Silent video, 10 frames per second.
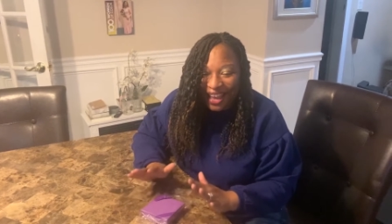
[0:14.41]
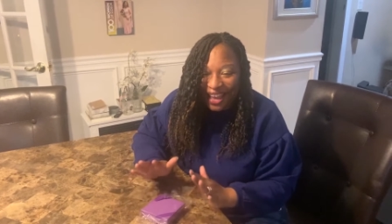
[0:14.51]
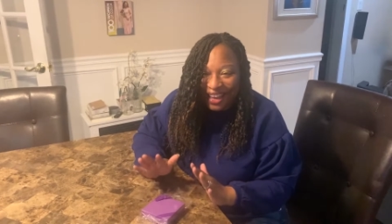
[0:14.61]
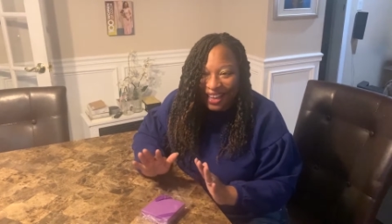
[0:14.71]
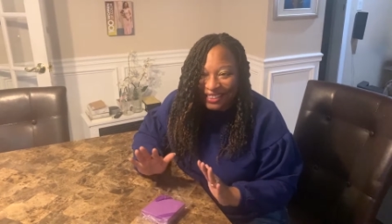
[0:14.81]

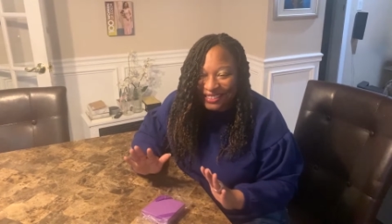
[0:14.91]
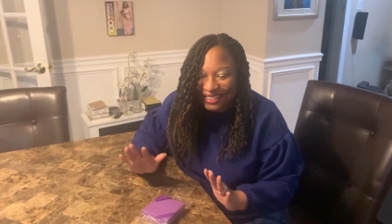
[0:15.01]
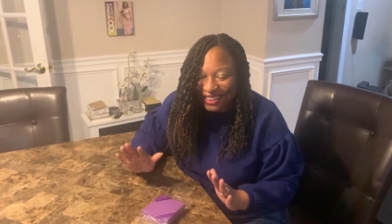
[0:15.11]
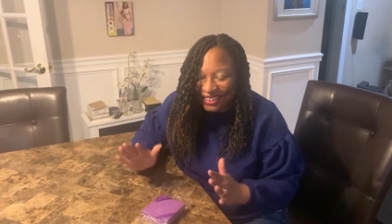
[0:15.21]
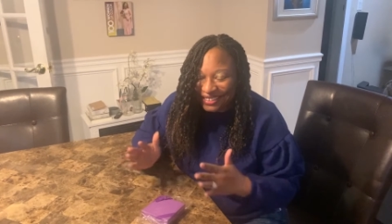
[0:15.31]
And I
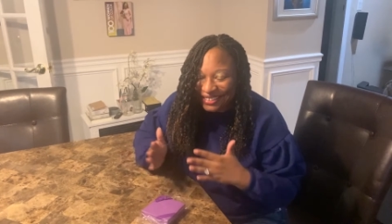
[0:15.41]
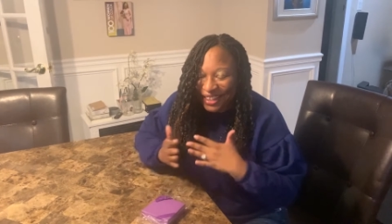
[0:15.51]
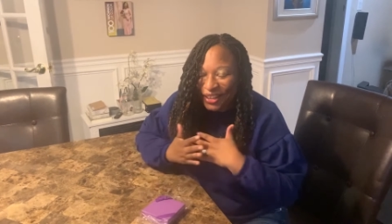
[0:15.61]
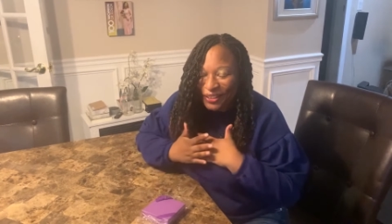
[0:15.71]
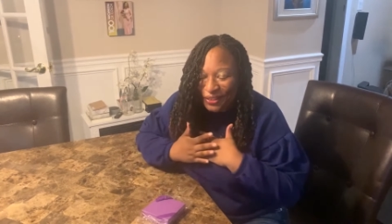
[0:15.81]
just
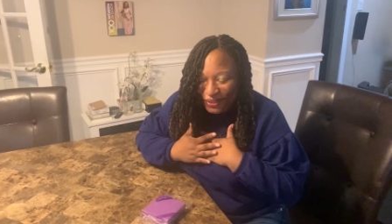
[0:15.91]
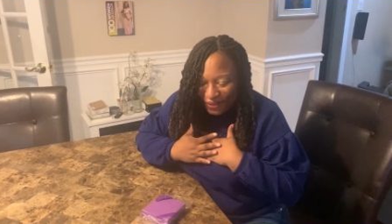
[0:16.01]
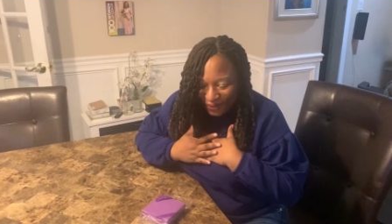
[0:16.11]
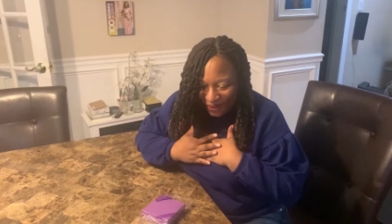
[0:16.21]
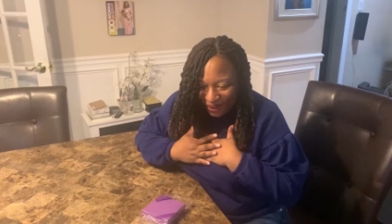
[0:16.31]

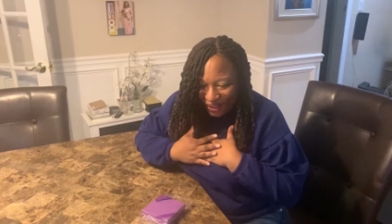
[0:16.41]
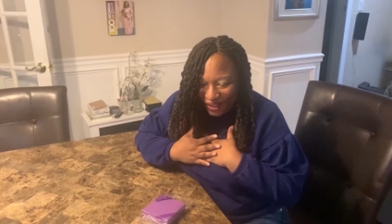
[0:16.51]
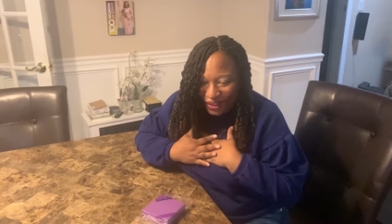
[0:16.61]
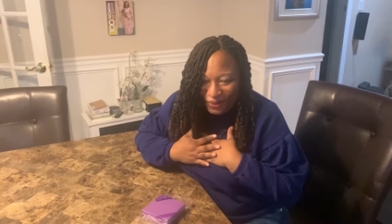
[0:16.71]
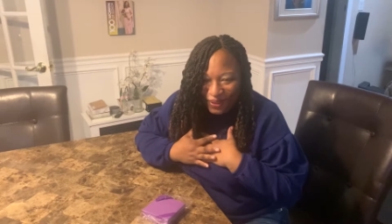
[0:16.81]
adore
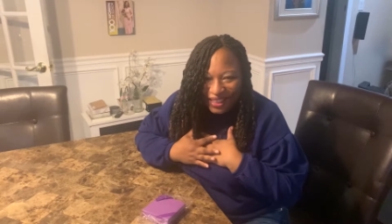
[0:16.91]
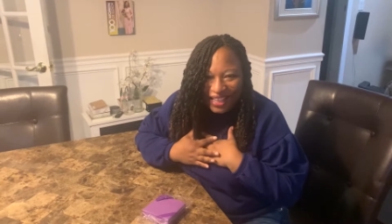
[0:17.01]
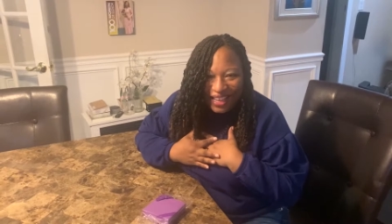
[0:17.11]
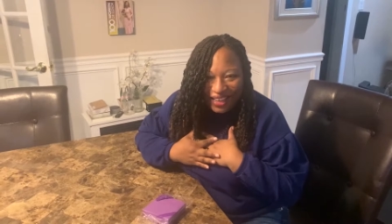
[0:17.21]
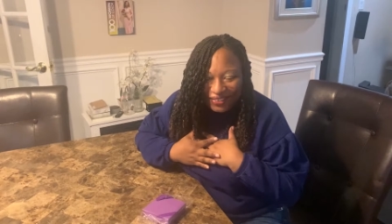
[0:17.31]
the one
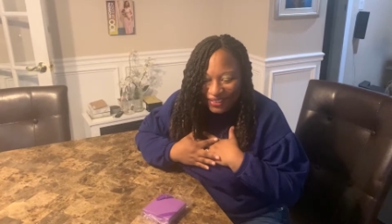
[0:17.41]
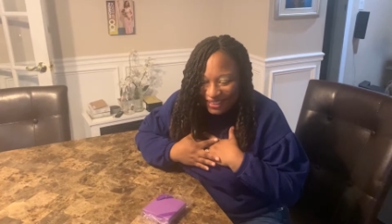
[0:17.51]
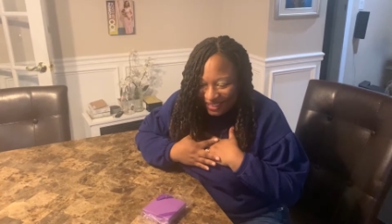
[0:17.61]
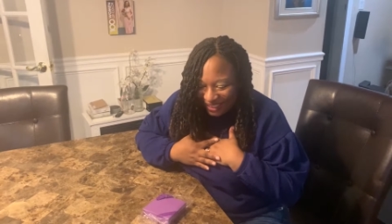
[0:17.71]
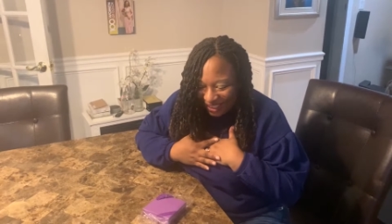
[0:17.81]
that I
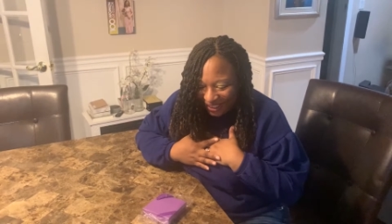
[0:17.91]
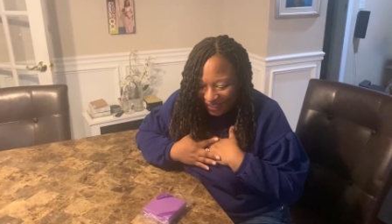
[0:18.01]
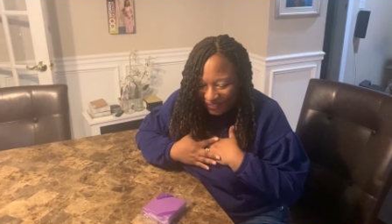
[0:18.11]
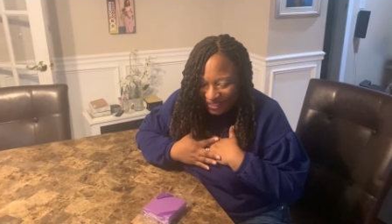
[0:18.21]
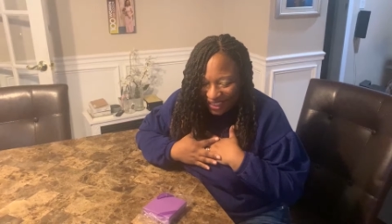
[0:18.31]

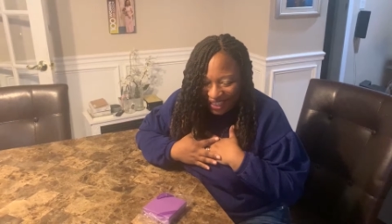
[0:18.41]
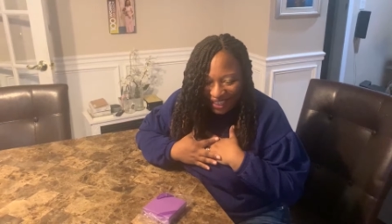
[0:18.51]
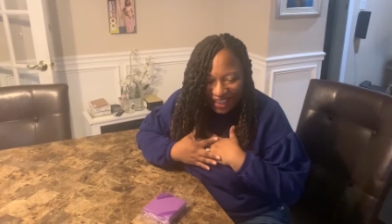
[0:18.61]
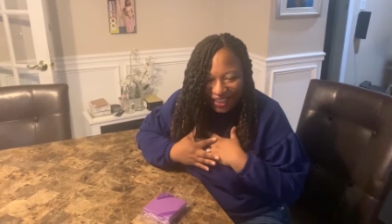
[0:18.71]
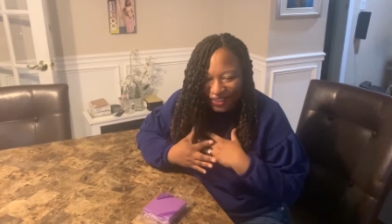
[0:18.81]
received
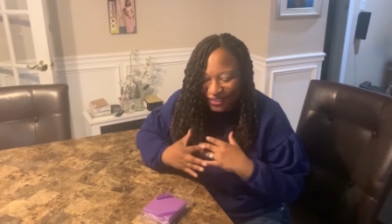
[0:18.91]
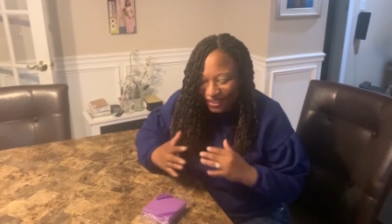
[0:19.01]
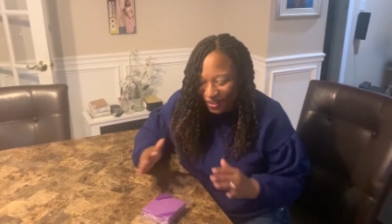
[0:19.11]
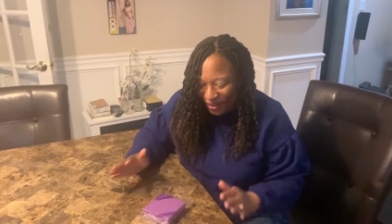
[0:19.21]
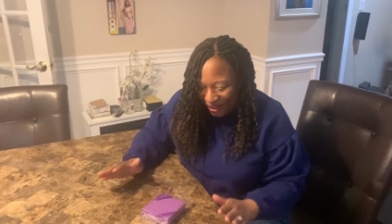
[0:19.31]
and I use
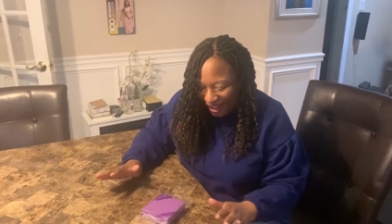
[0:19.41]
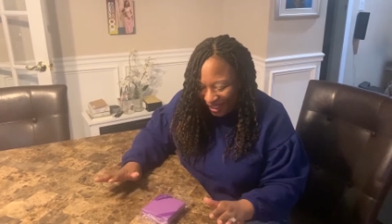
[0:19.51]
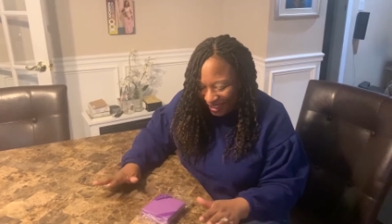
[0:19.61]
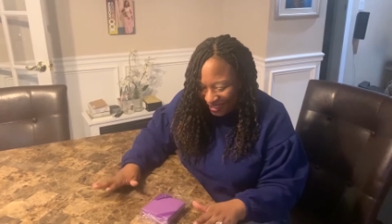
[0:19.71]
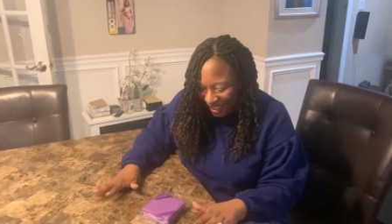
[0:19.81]
it all
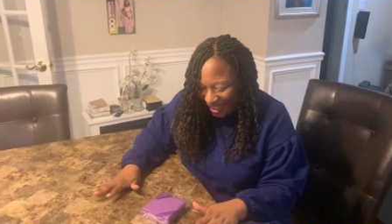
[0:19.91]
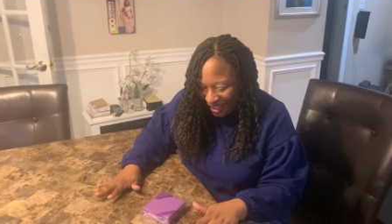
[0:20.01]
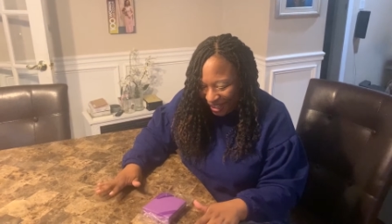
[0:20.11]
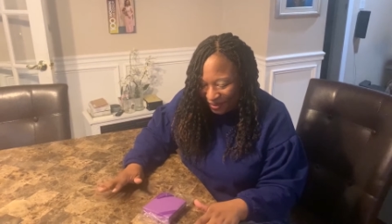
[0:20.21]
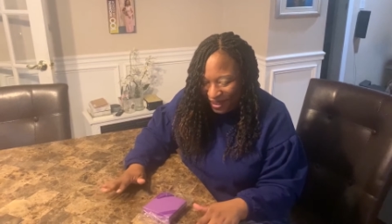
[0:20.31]
the
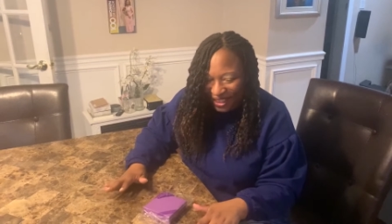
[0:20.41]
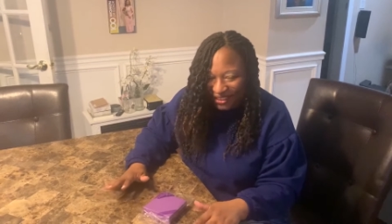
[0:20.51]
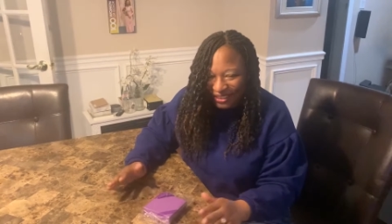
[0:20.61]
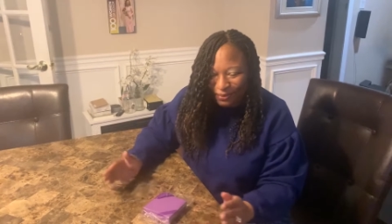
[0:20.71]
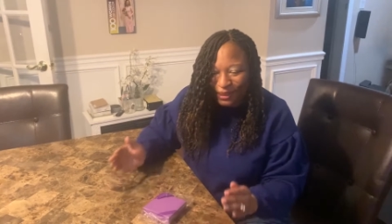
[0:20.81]
time and it
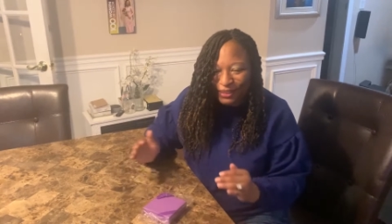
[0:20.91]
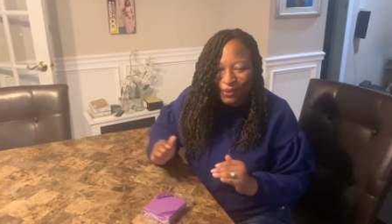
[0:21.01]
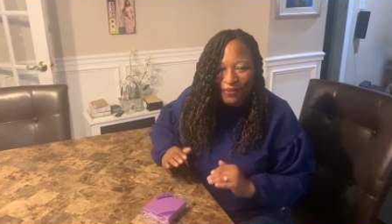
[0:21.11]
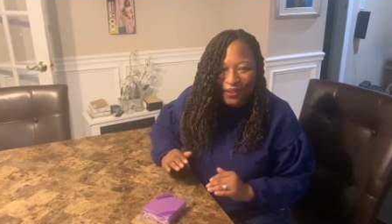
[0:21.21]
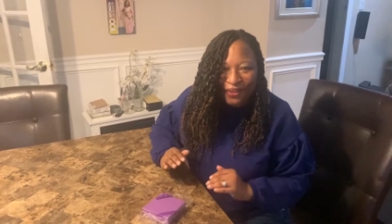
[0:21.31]
just makes me
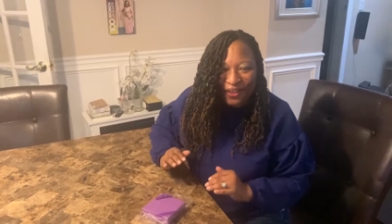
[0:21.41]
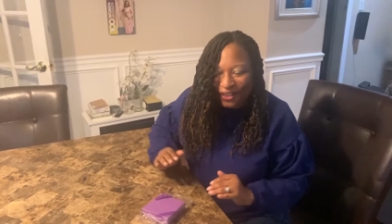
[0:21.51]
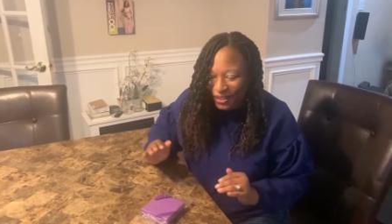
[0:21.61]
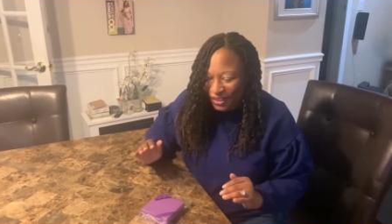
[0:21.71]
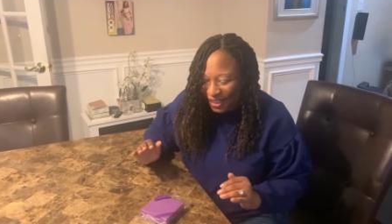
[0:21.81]
feel
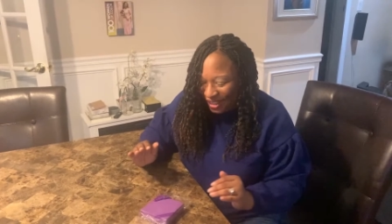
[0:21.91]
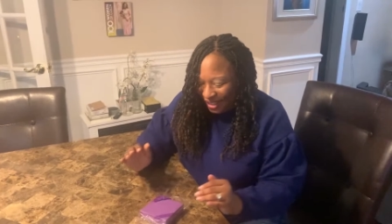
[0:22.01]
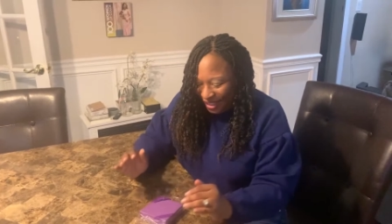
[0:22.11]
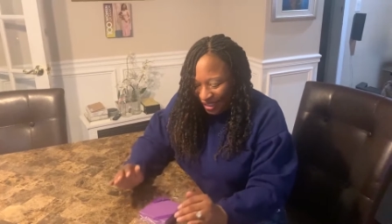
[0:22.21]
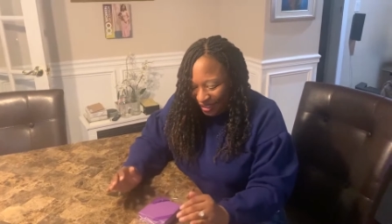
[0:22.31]
good,
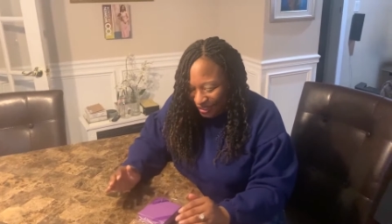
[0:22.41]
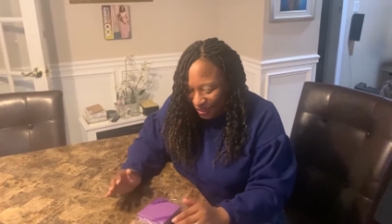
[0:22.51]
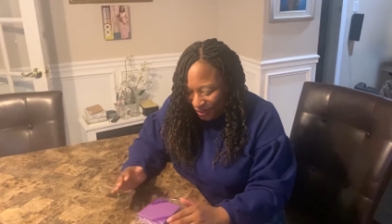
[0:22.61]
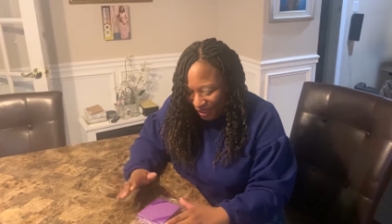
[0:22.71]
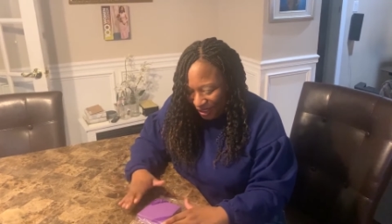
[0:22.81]

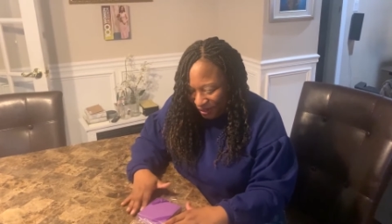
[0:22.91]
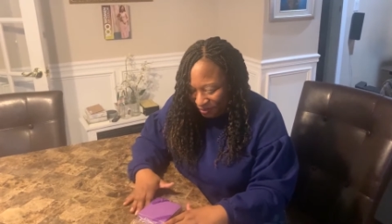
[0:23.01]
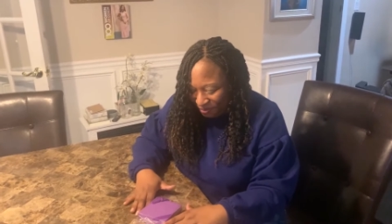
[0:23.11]
so good.